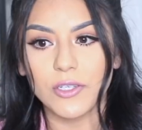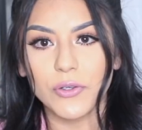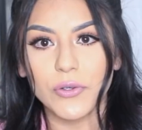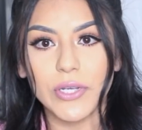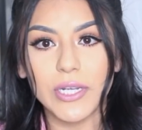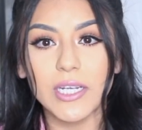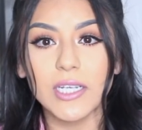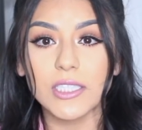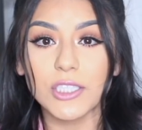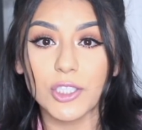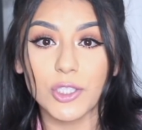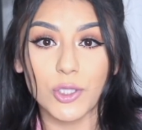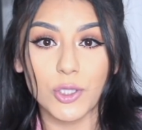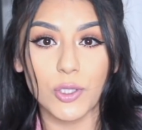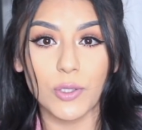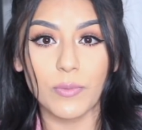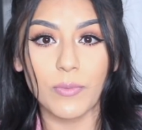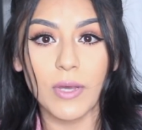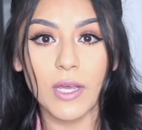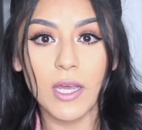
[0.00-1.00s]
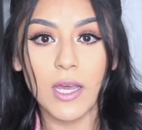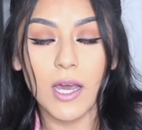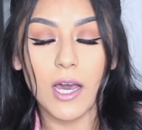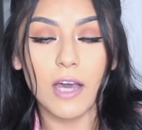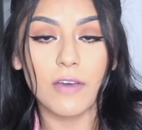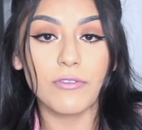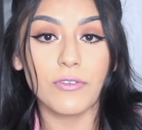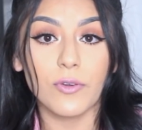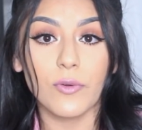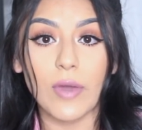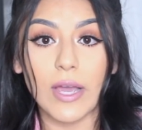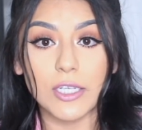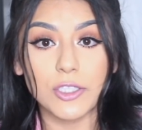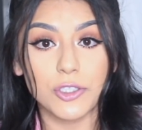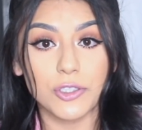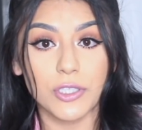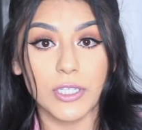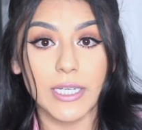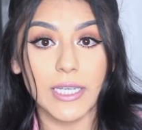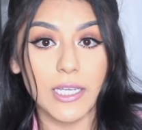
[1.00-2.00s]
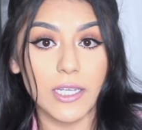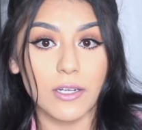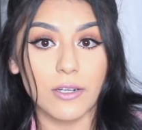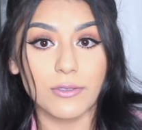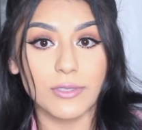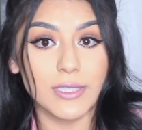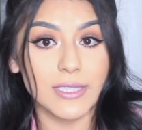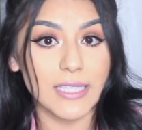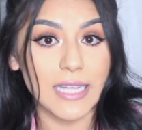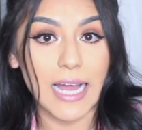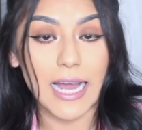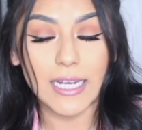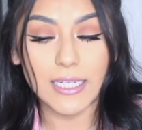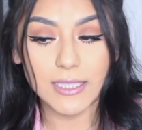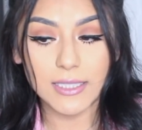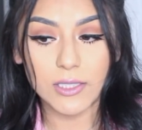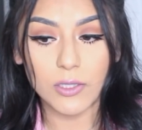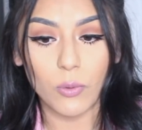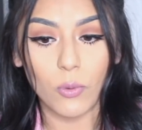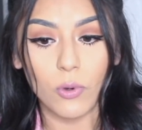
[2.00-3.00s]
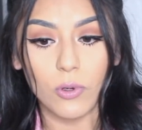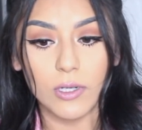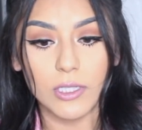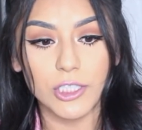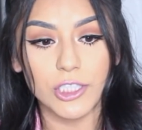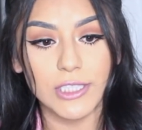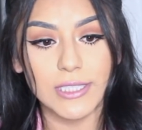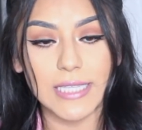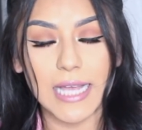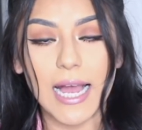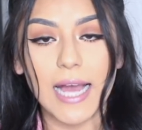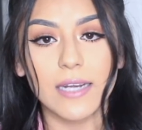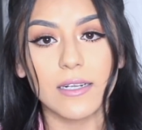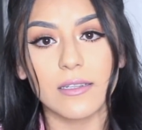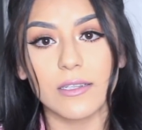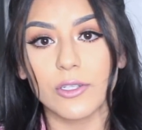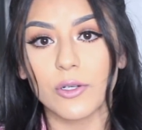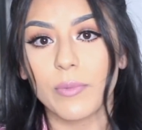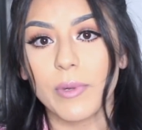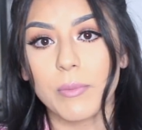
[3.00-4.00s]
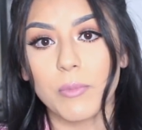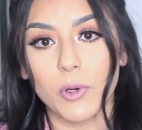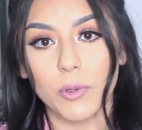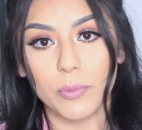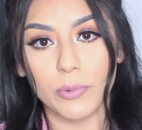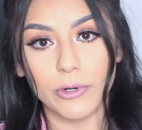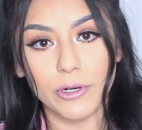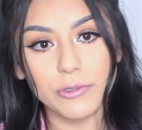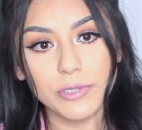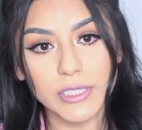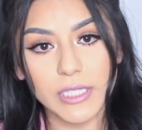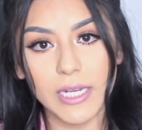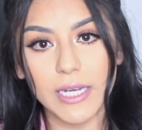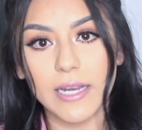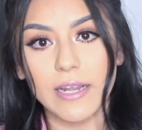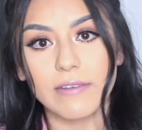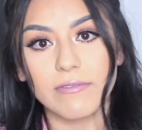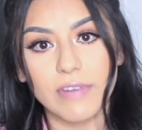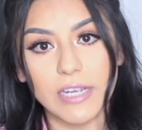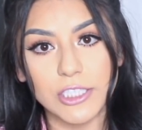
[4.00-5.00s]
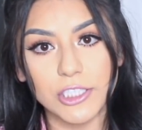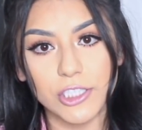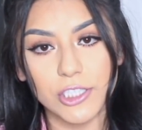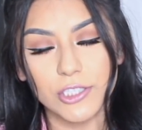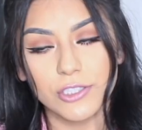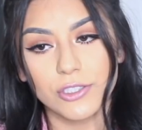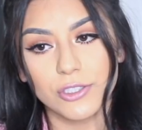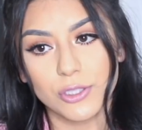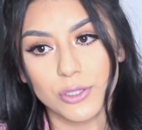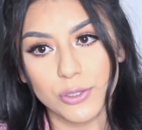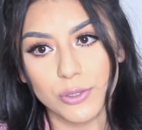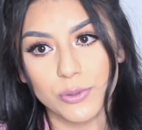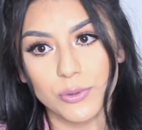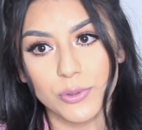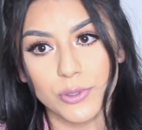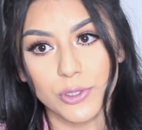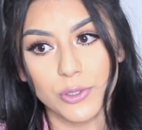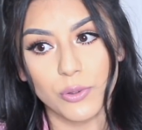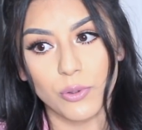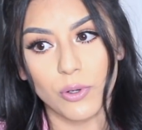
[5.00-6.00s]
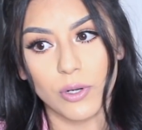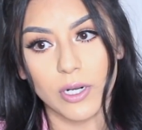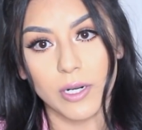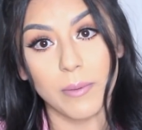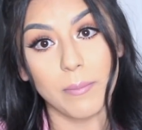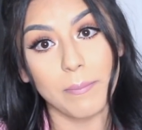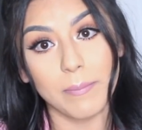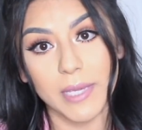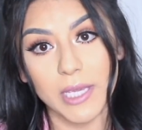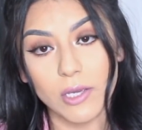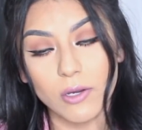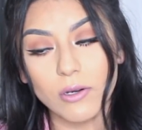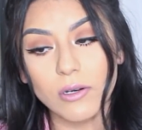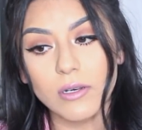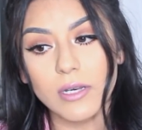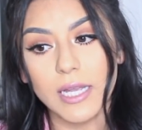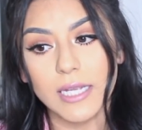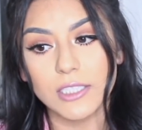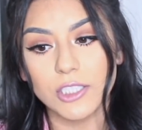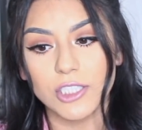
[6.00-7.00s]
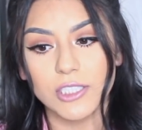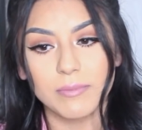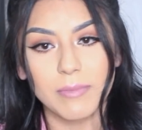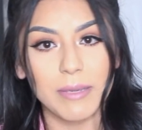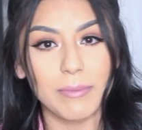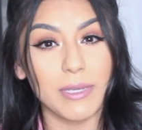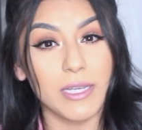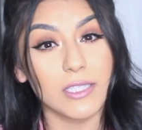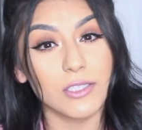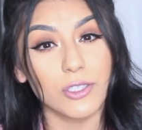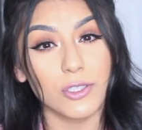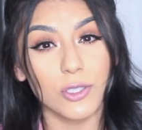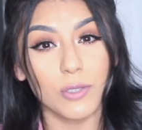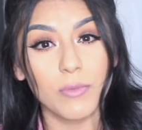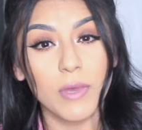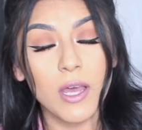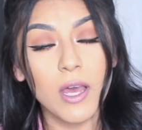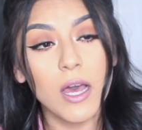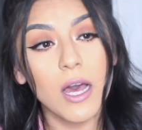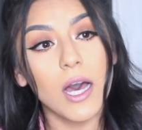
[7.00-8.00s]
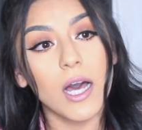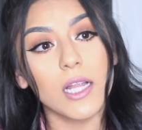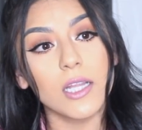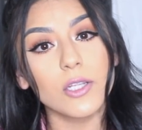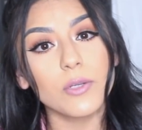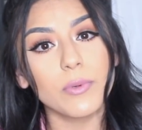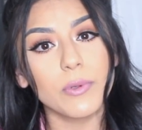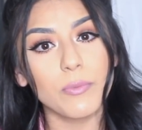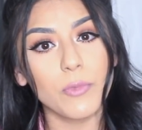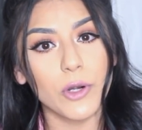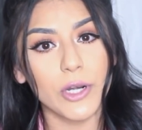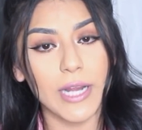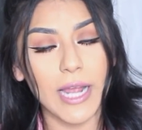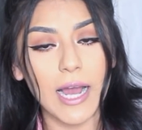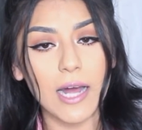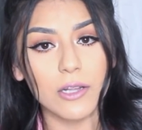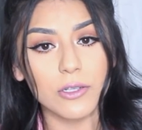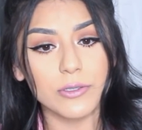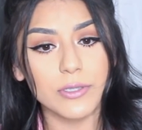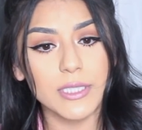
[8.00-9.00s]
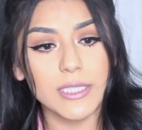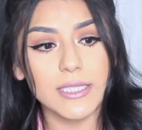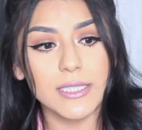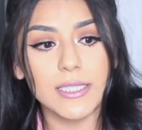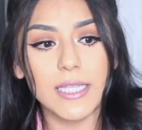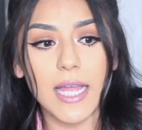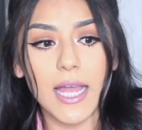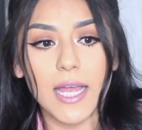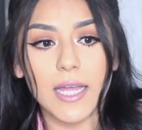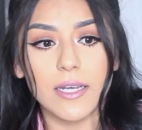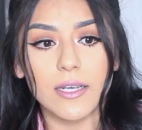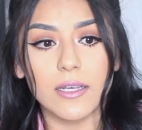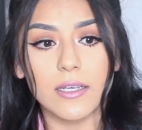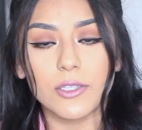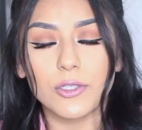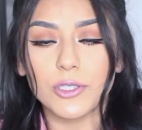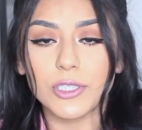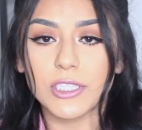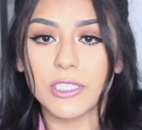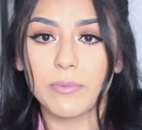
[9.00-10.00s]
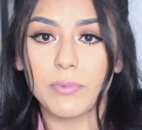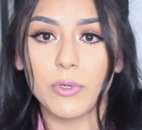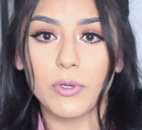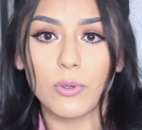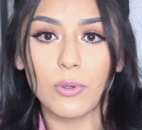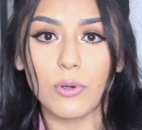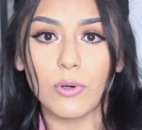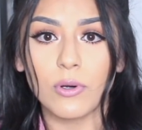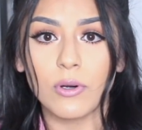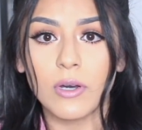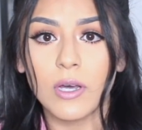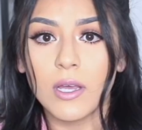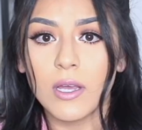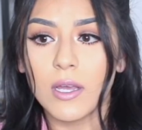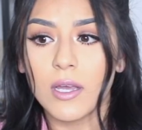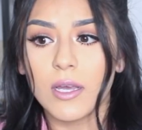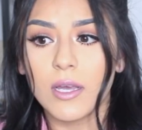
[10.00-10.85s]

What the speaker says: You can consume a few extra keto snacks or just add a little bit more protein and veggies to your meal and just maybe consume a little bit more calories than your typical